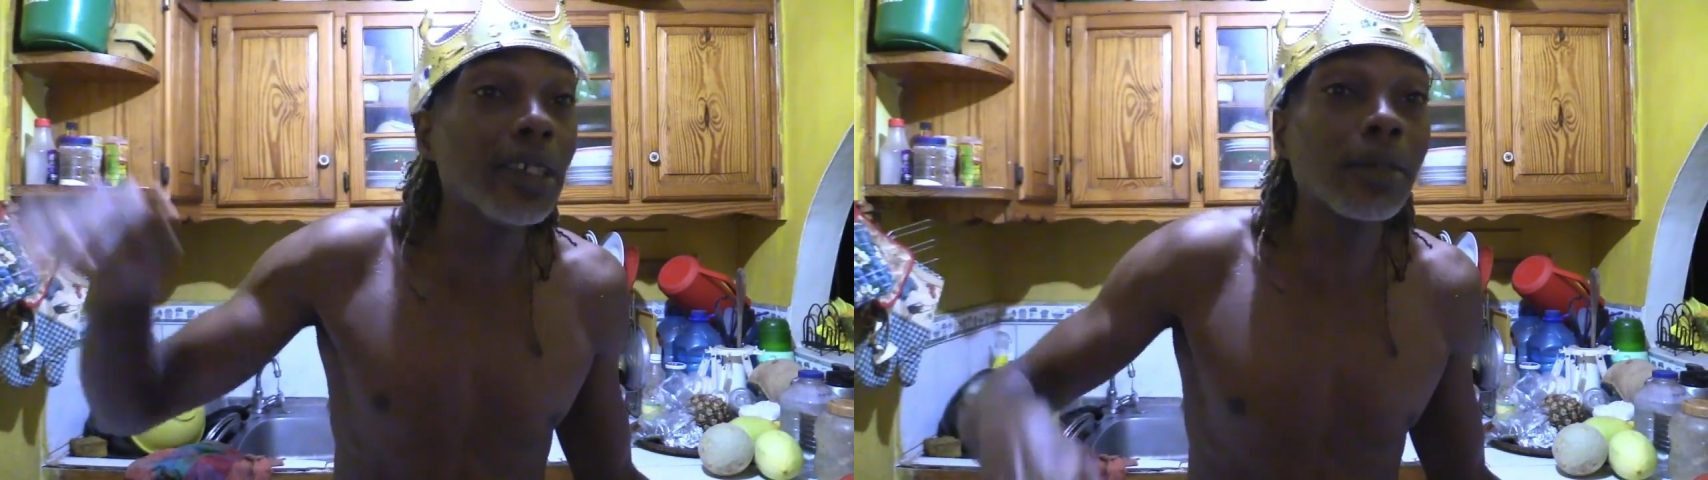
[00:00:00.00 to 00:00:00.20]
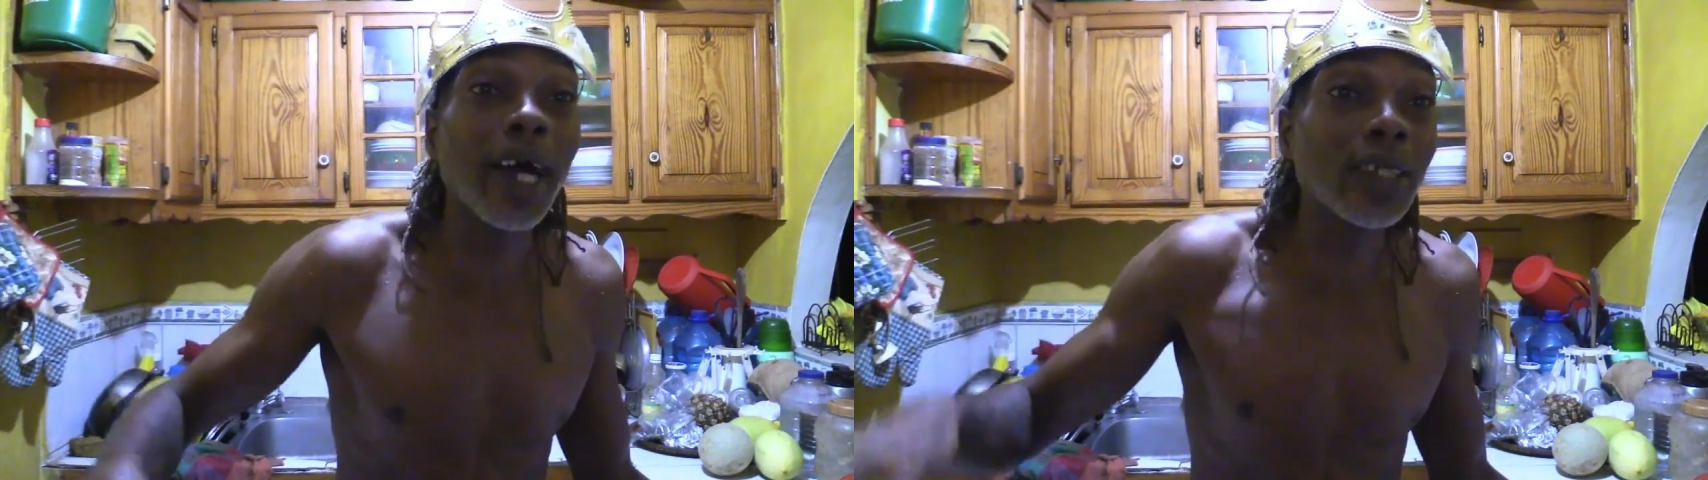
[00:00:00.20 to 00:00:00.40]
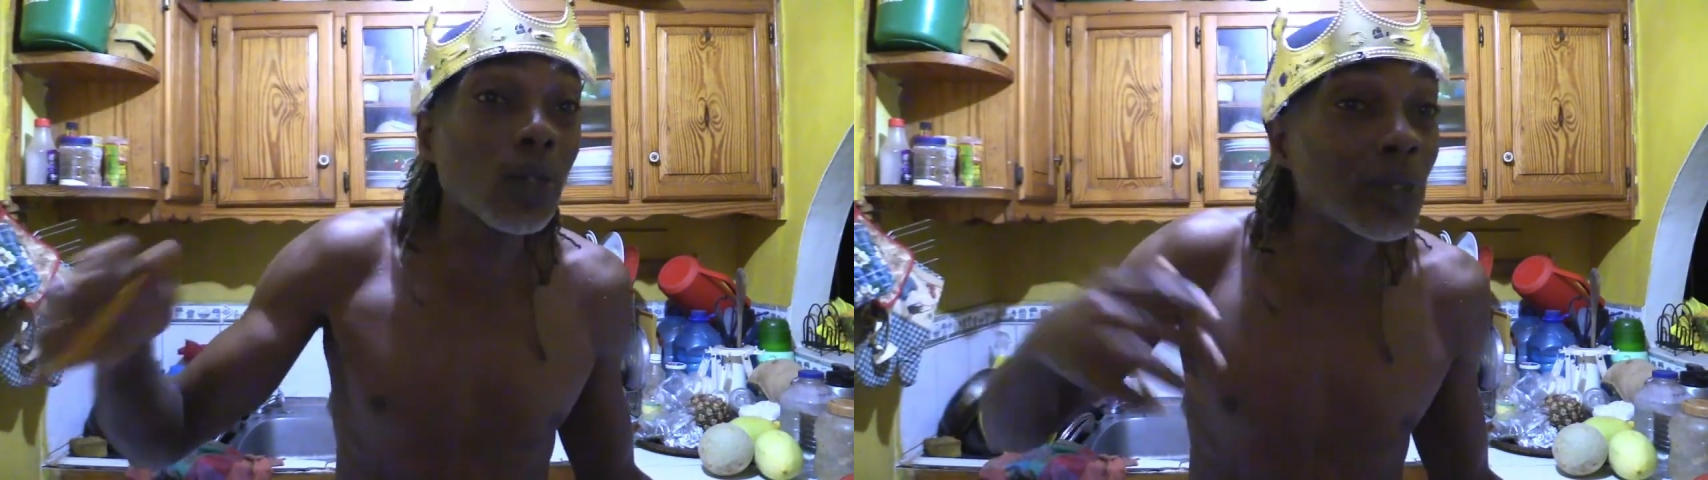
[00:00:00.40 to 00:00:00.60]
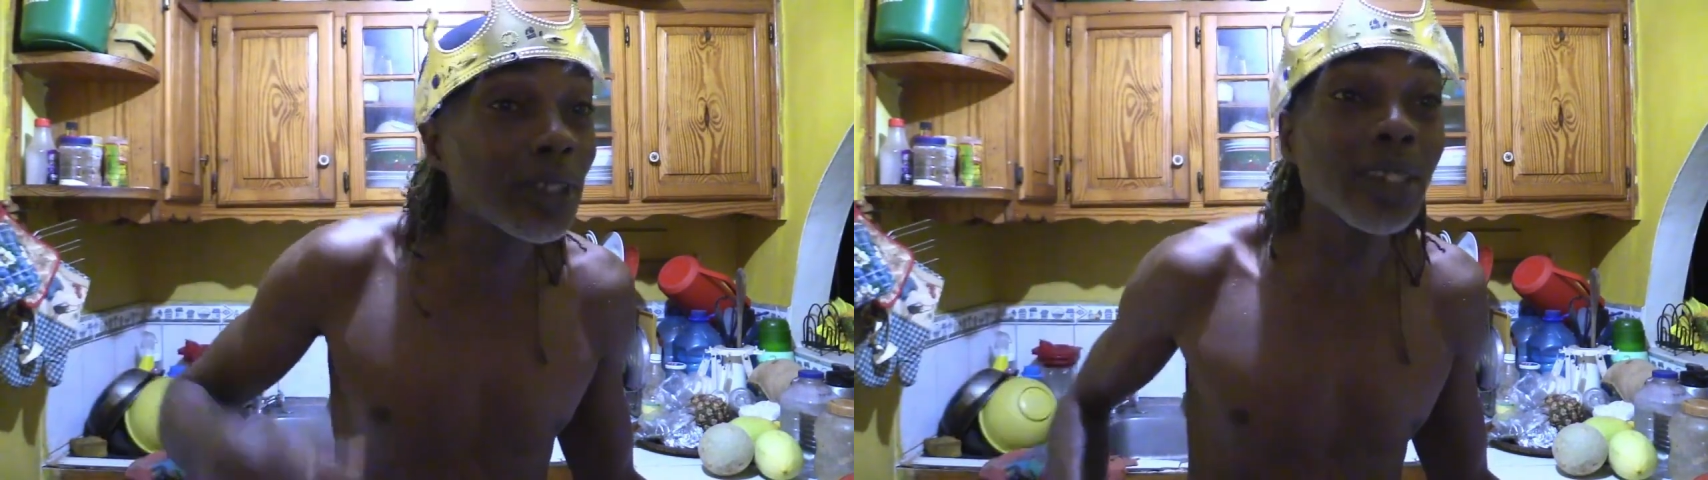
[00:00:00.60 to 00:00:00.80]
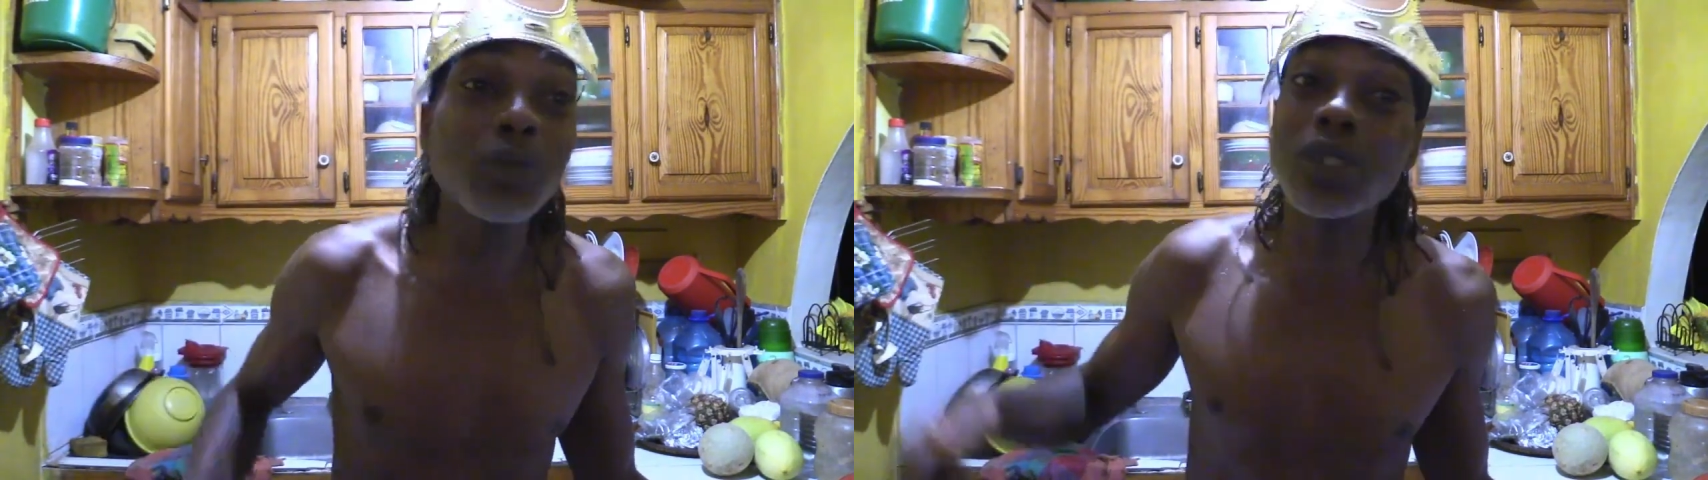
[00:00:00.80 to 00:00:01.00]
He
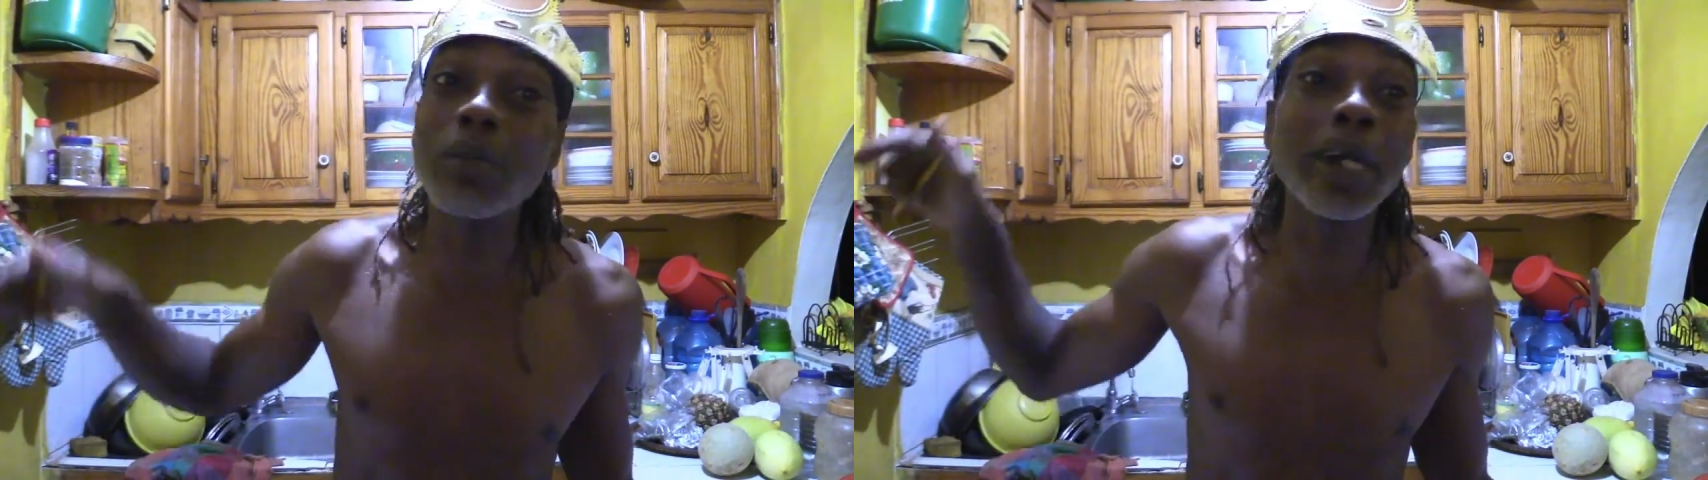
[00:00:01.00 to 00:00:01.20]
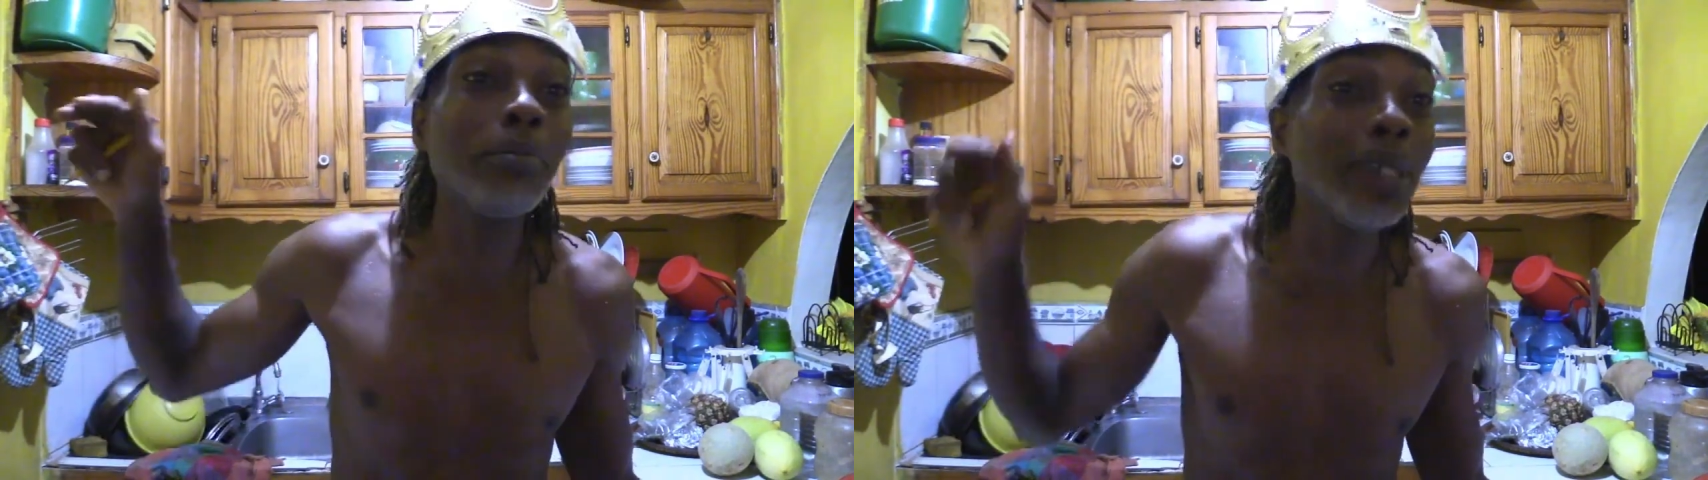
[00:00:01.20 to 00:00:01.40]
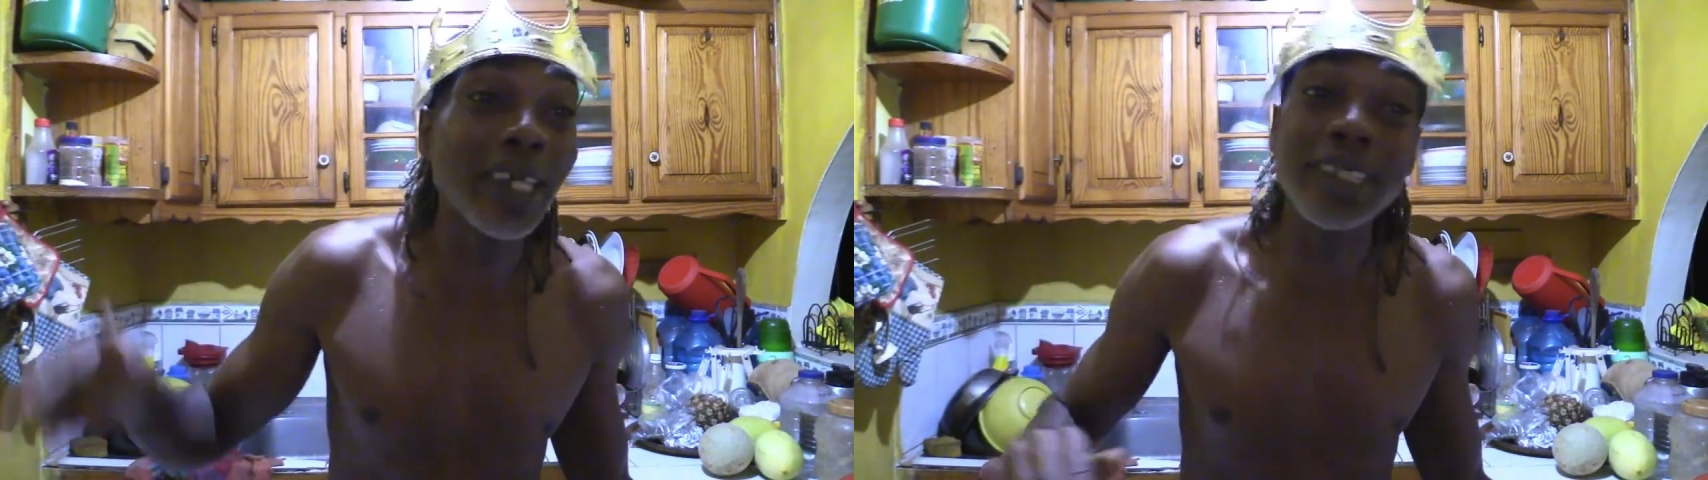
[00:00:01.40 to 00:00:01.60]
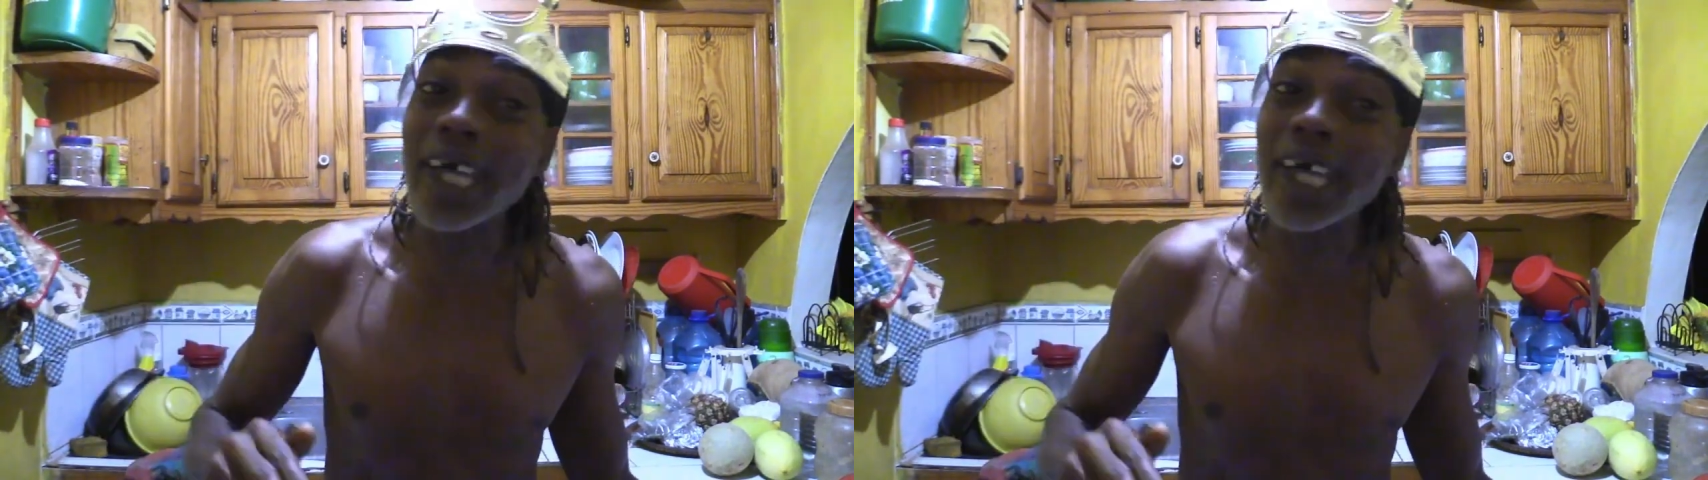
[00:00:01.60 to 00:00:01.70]
associate with some of the biggest